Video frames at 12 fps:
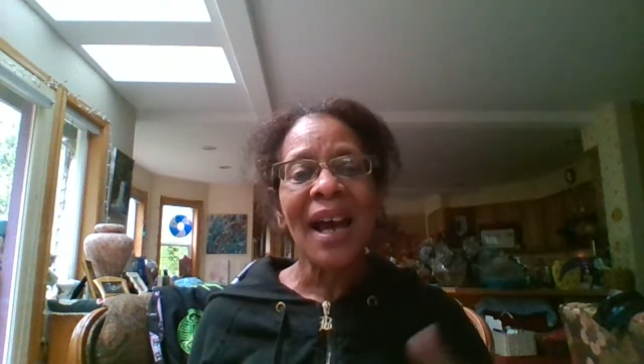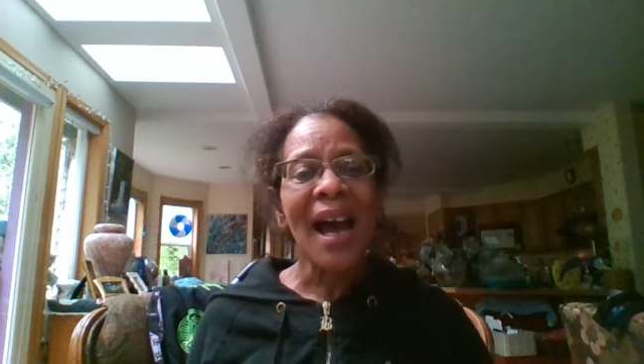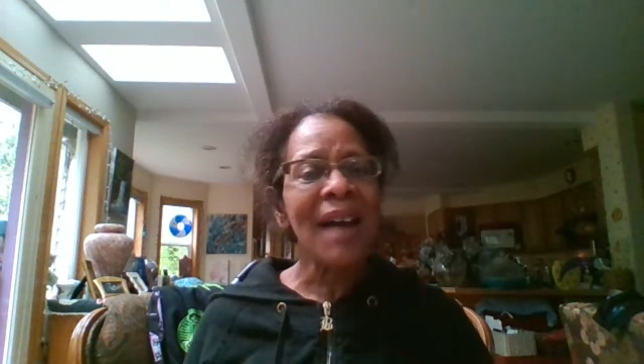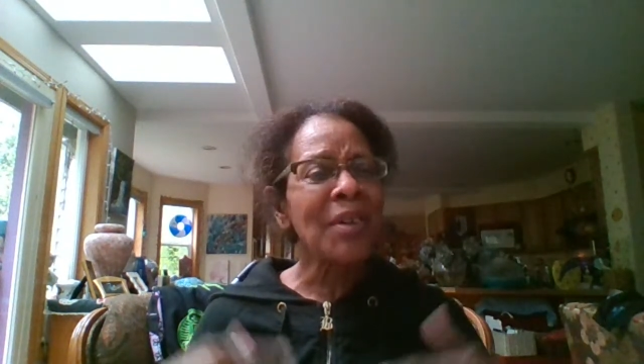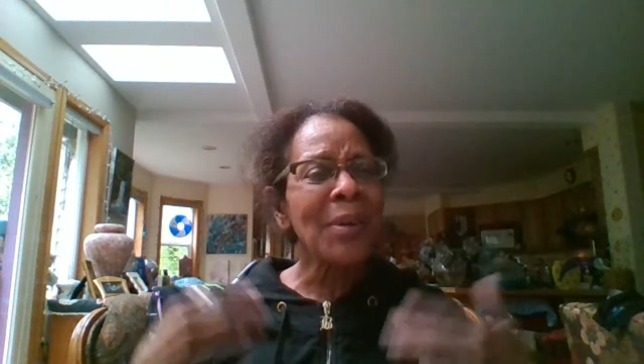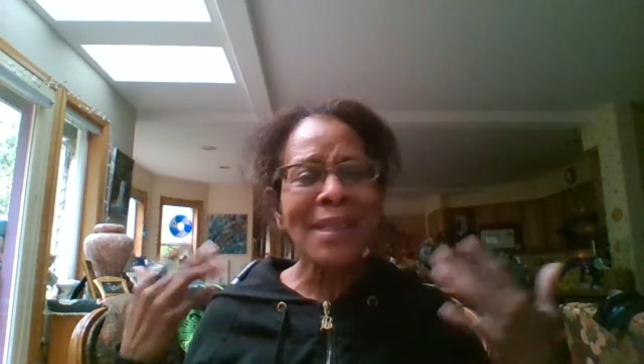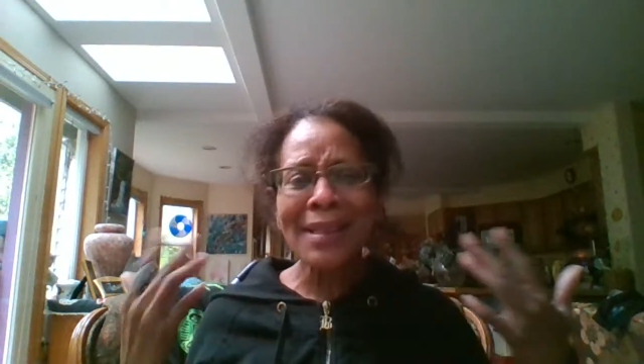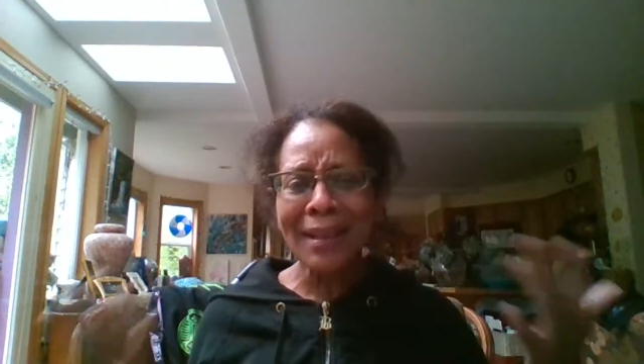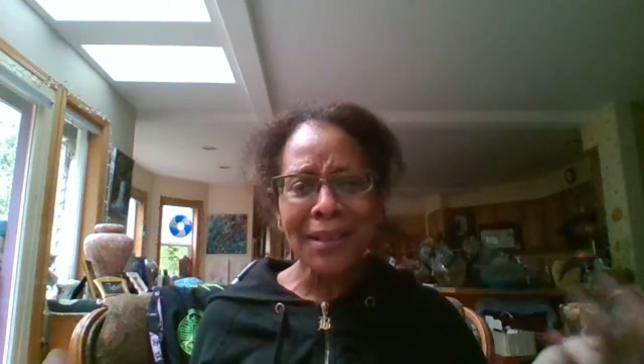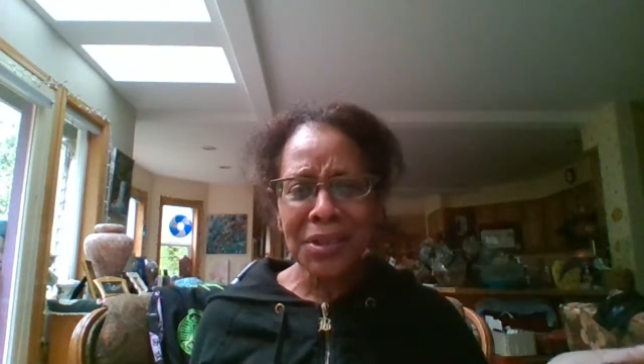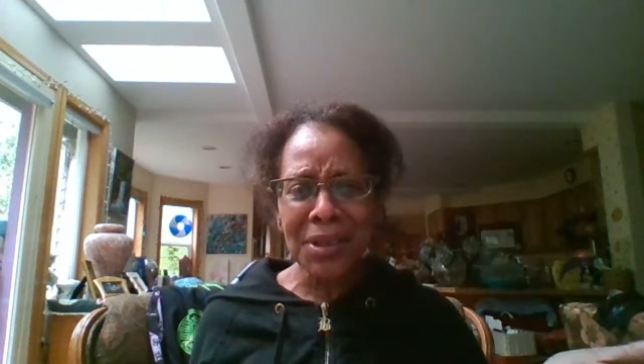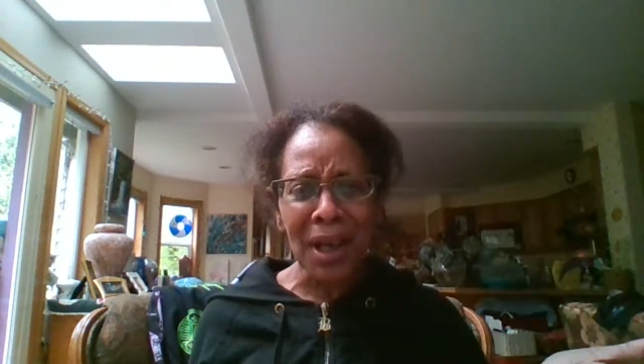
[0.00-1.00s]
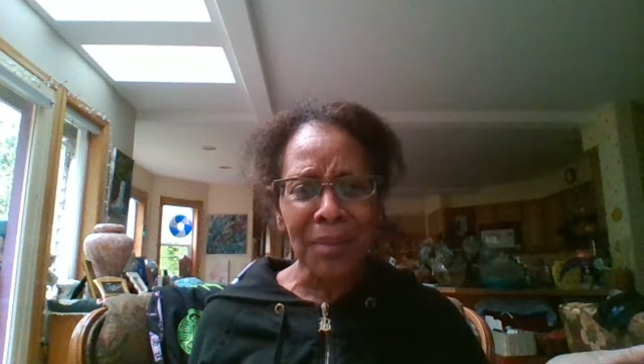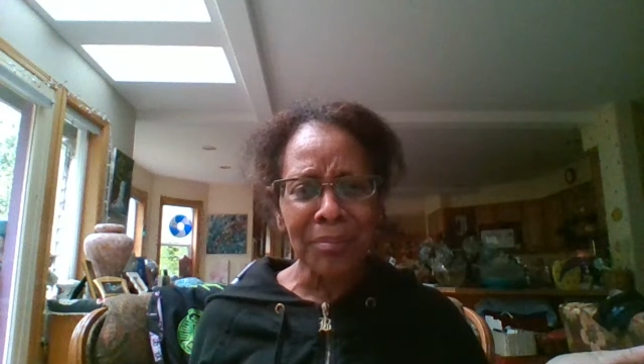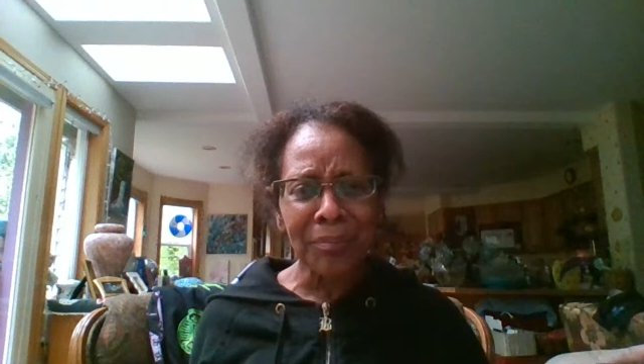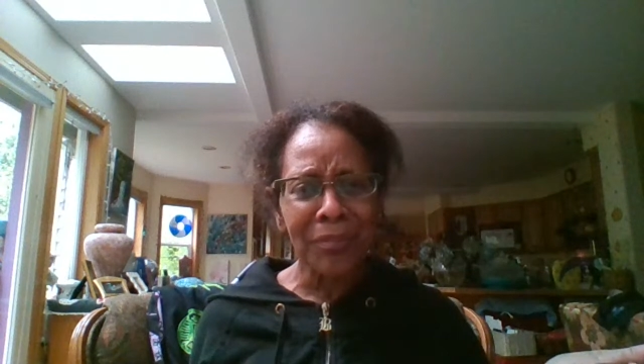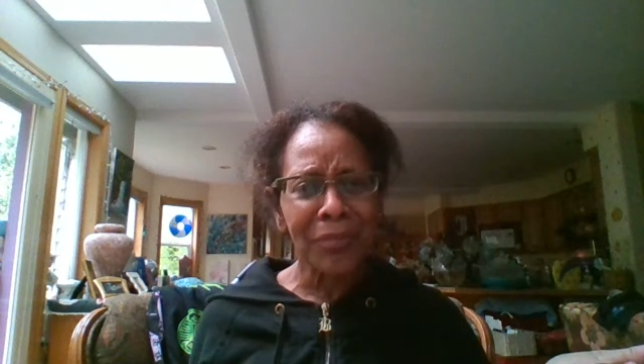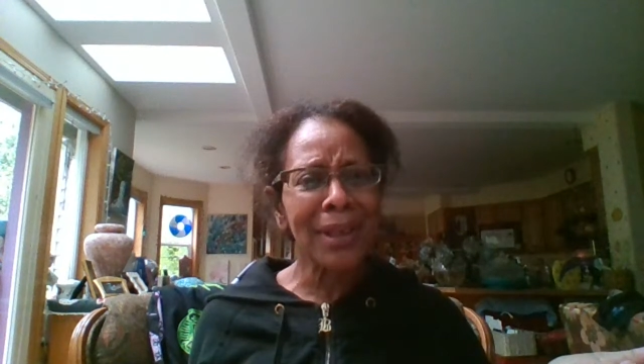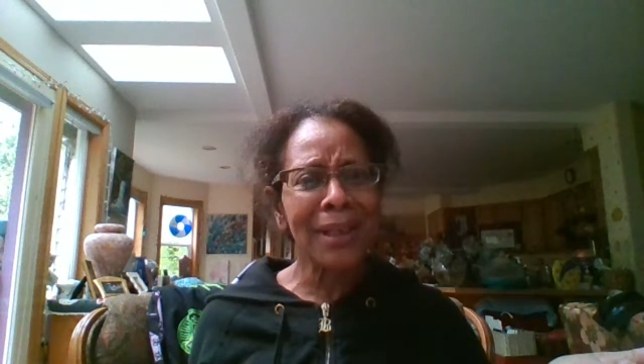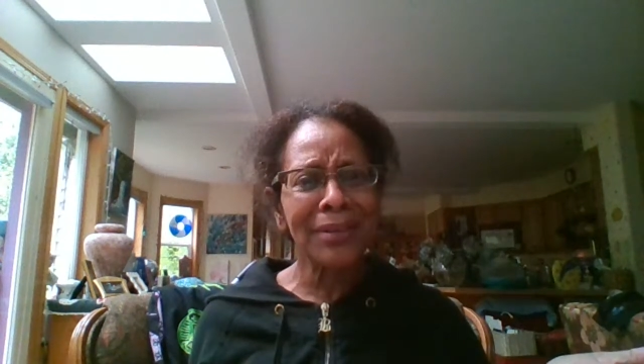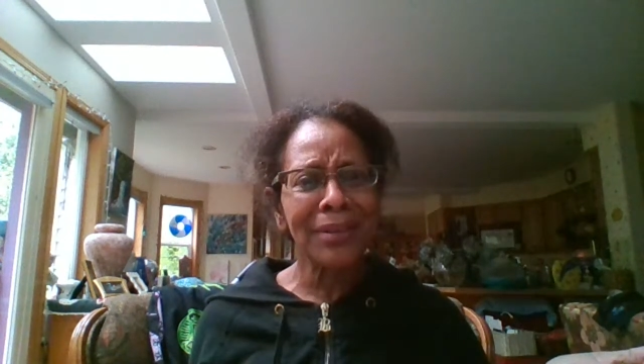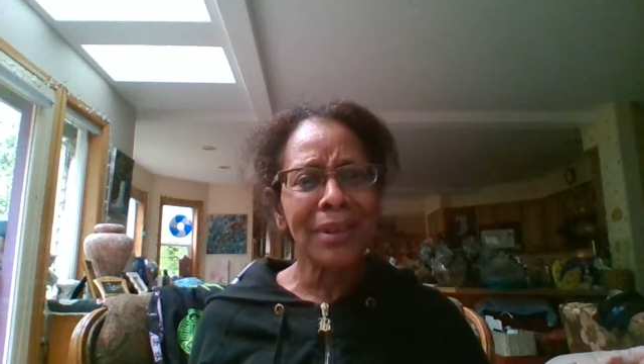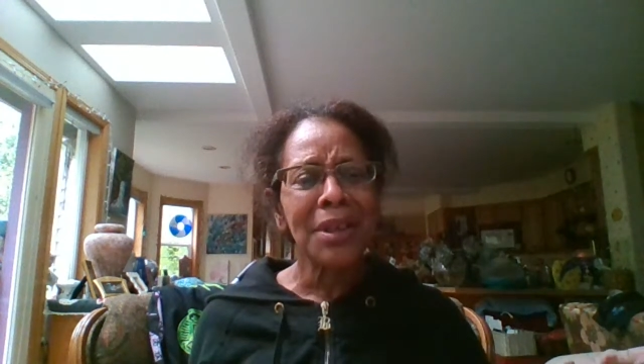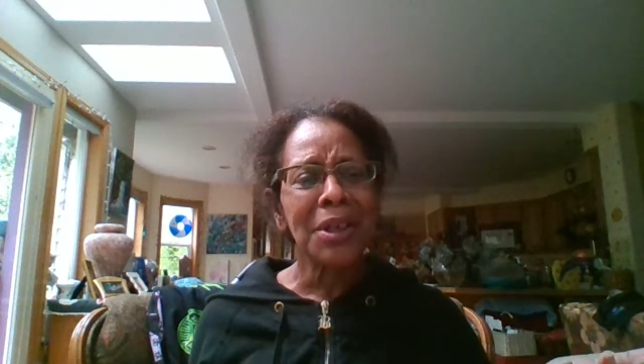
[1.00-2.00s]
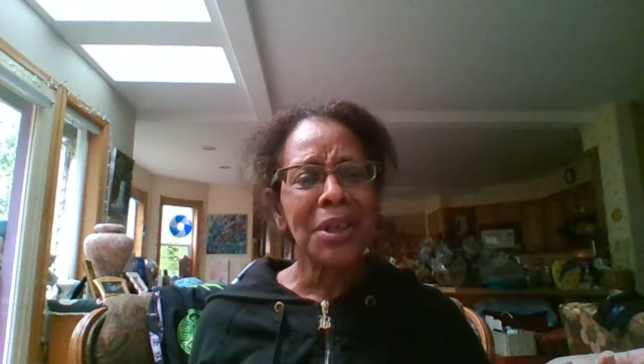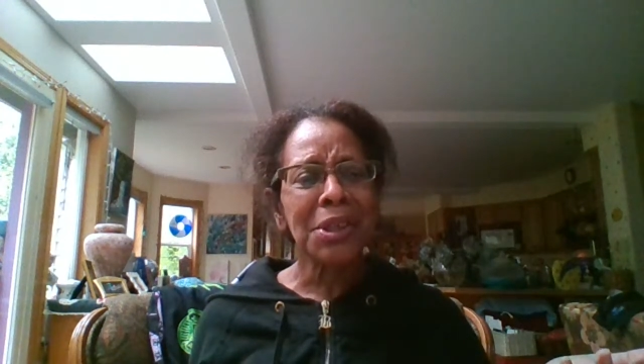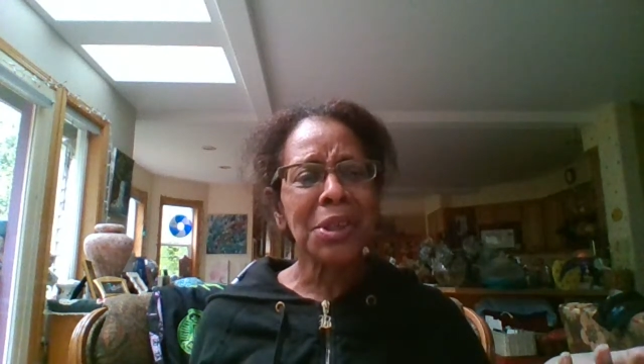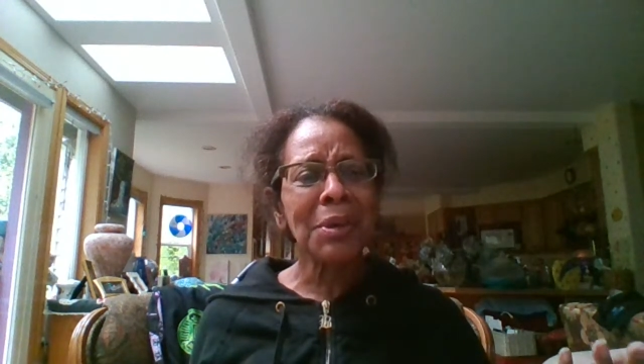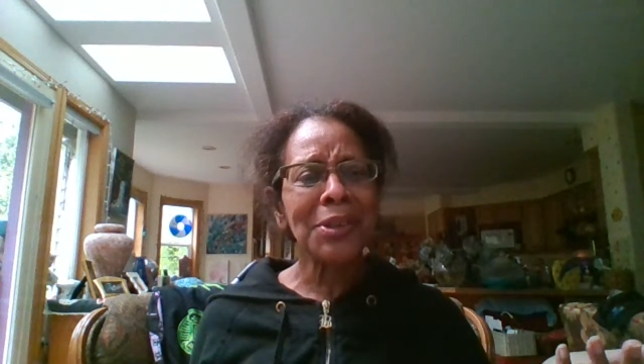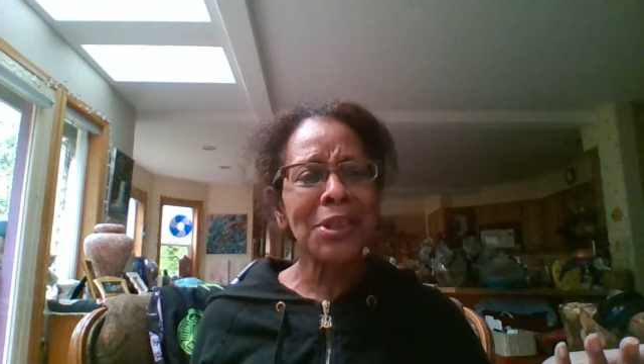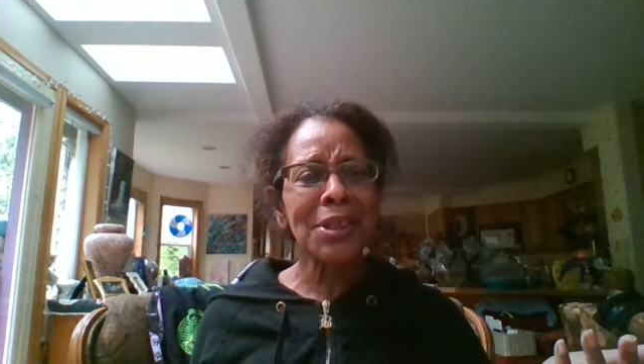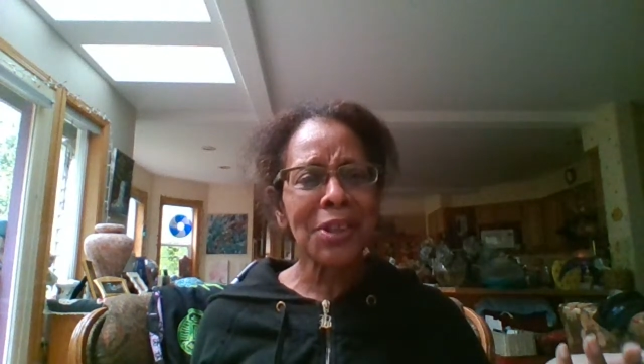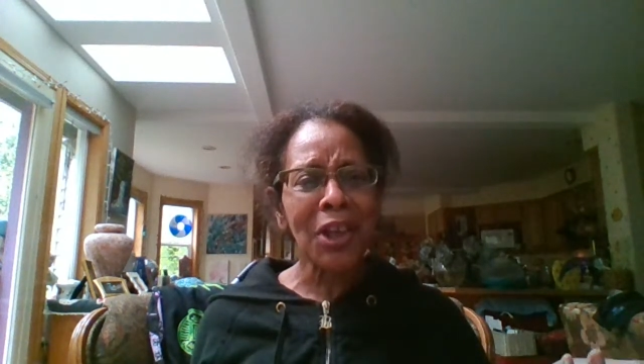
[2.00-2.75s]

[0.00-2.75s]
I've always liked to shop, right? So I just